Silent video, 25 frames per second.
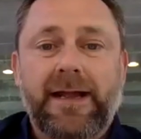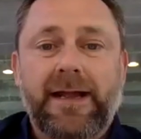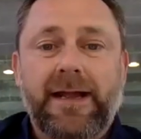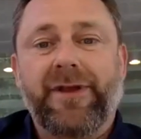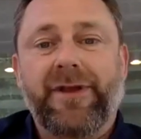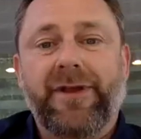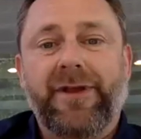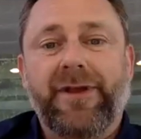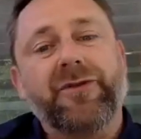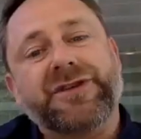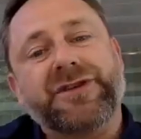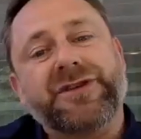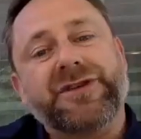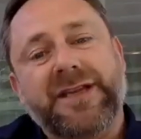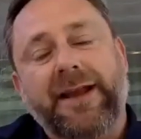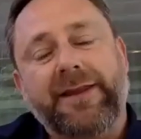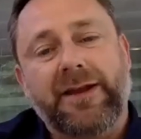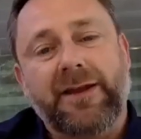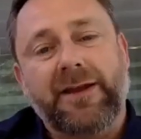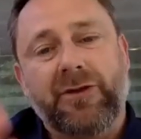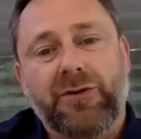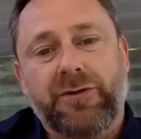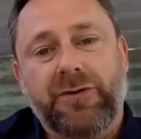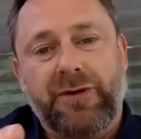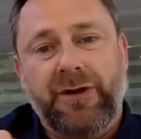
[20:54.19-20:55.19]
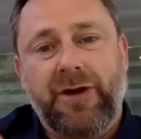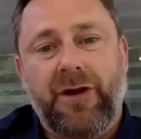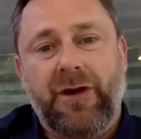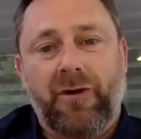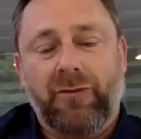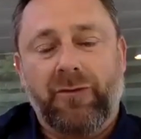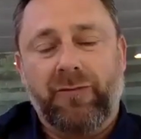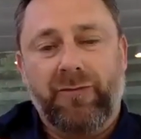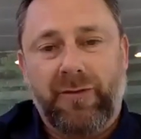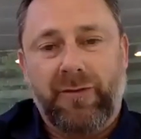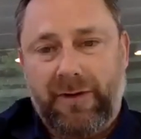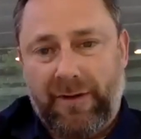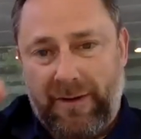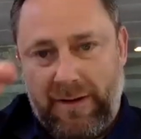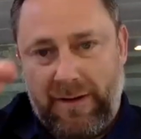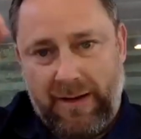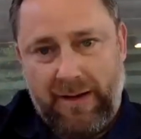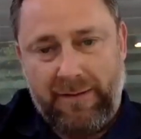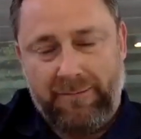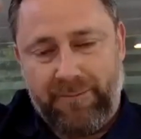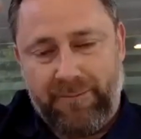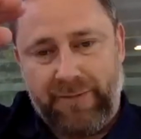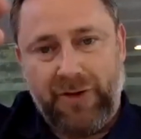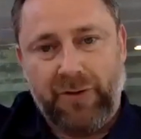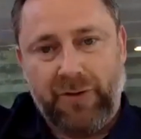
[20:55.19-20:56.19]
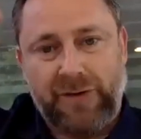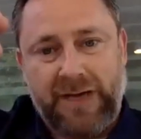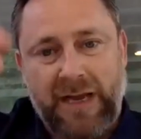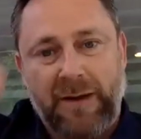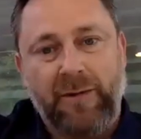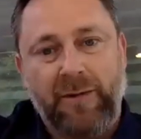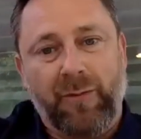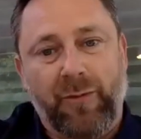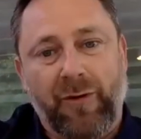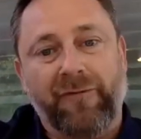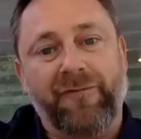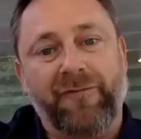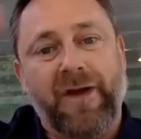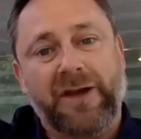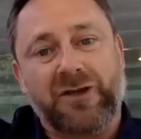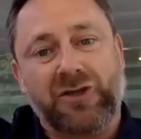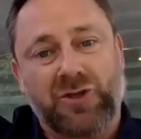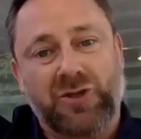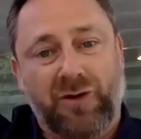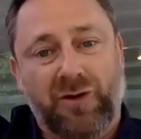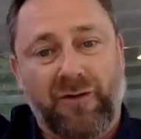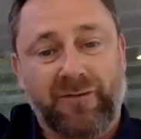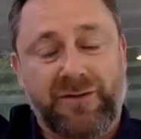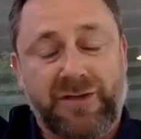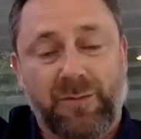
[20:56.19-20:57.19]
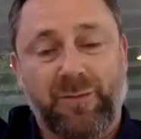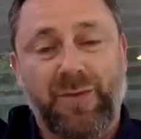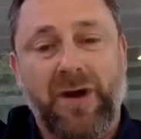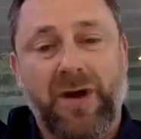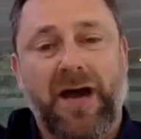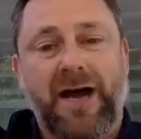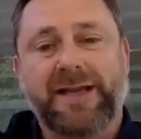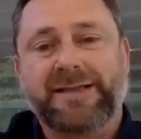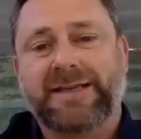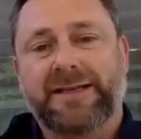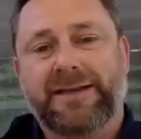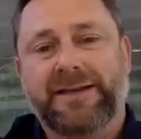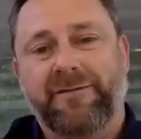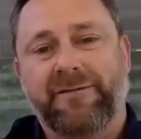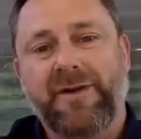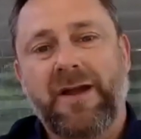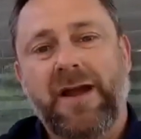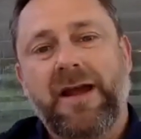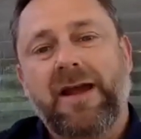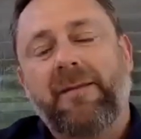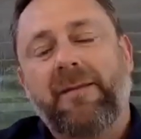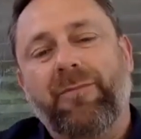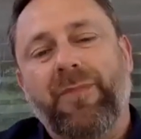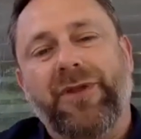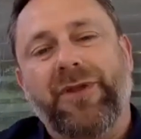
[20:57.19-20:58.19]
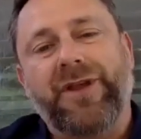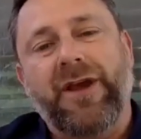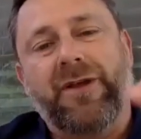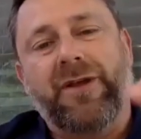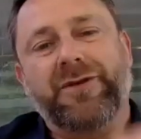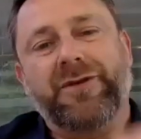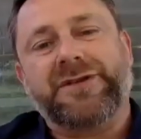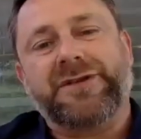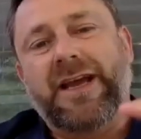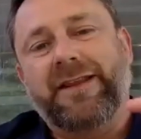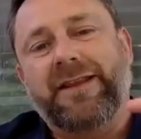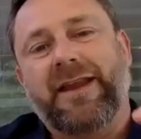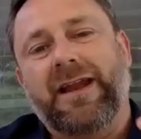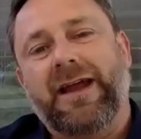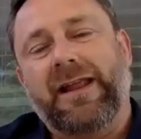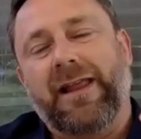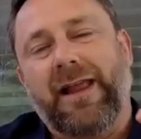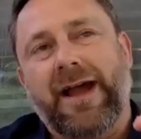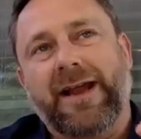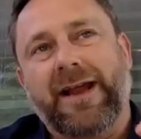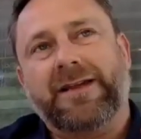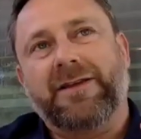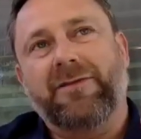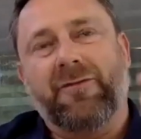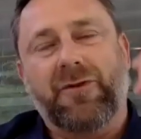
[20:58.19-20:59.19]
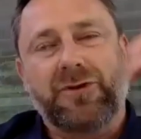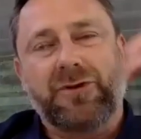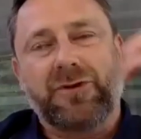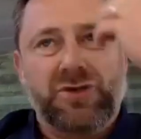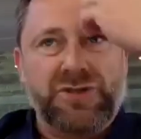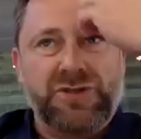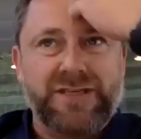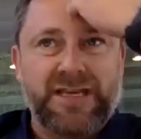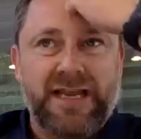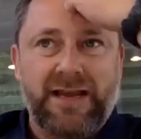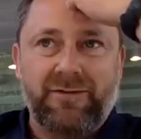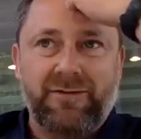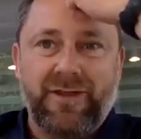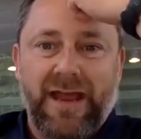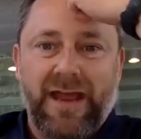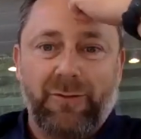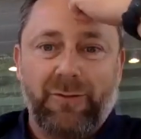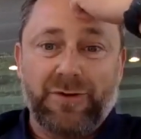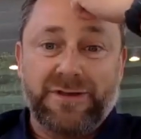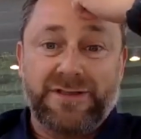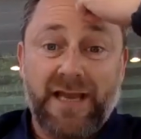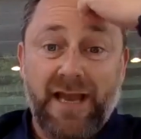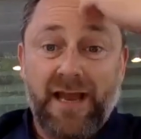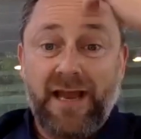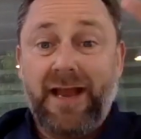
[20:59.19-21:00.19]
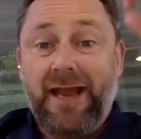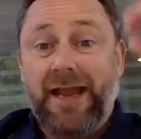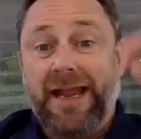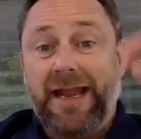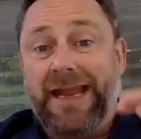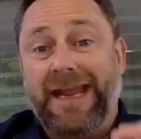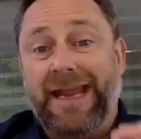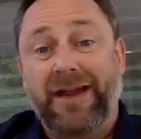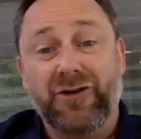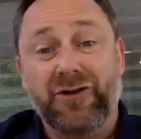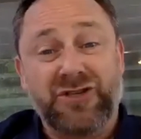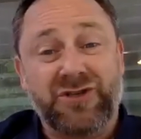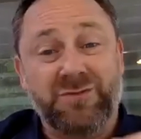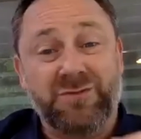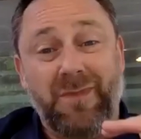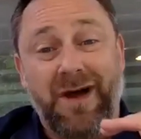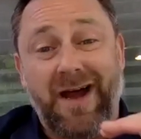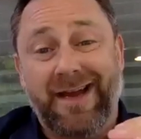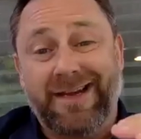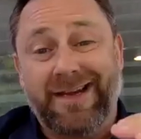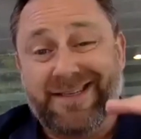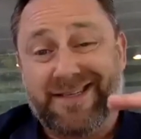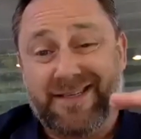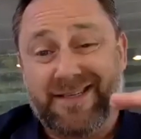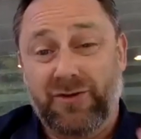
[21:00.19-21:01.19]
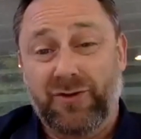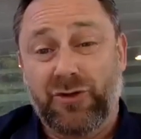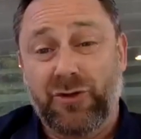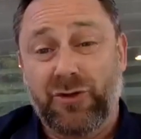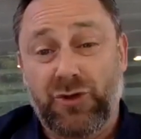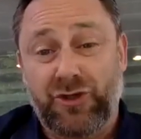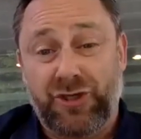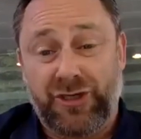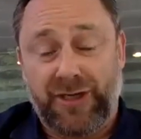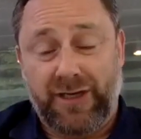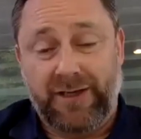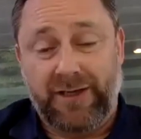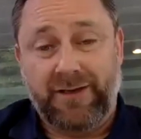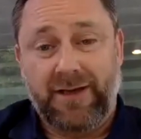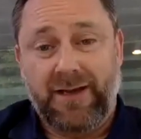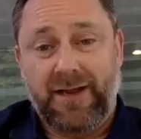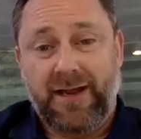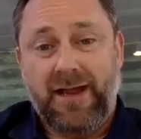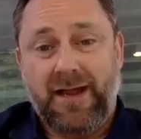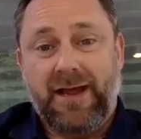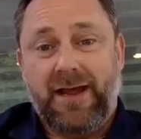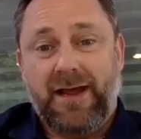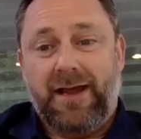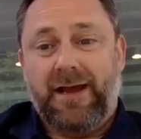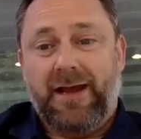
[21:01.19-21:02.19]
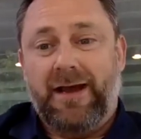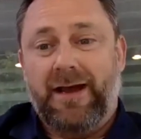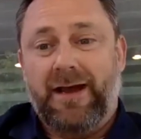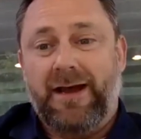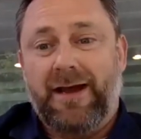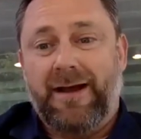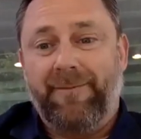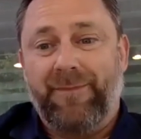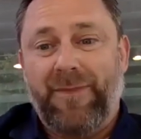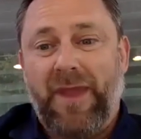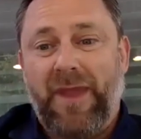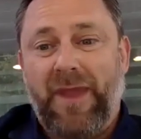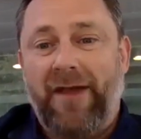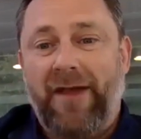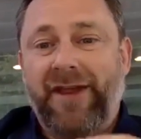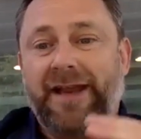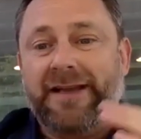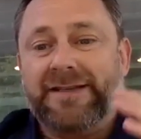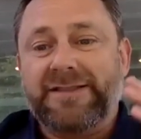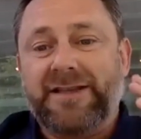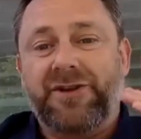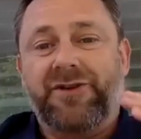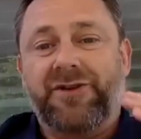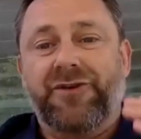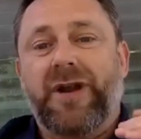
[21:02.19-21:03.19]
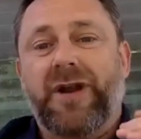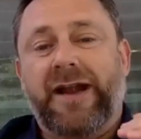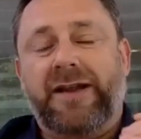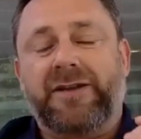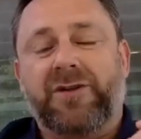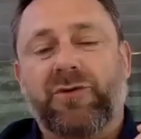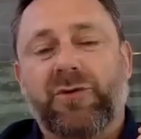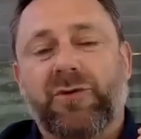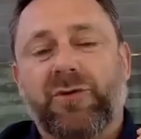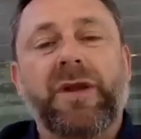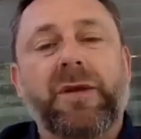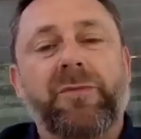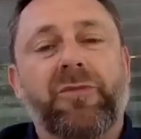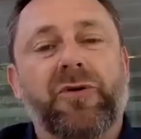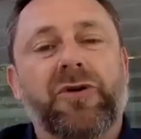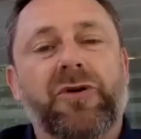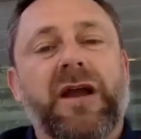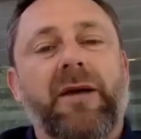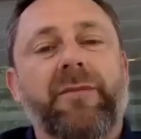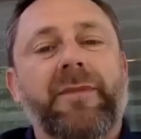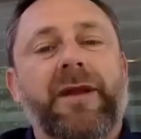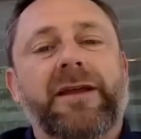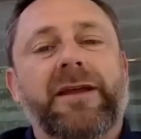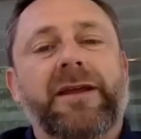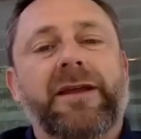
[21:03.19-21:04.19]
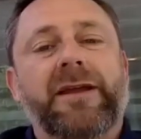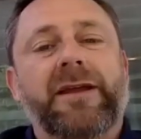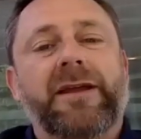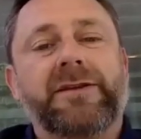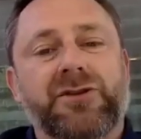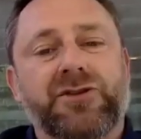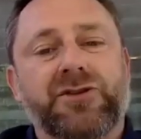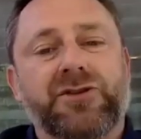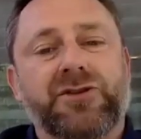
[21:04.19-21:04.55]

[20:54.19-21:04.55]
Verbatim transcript: The other side that you you know uh, you know keep it professional to positive but the other side that i liked of what you said of that was here's my solution right. um, i think as a director when people come in to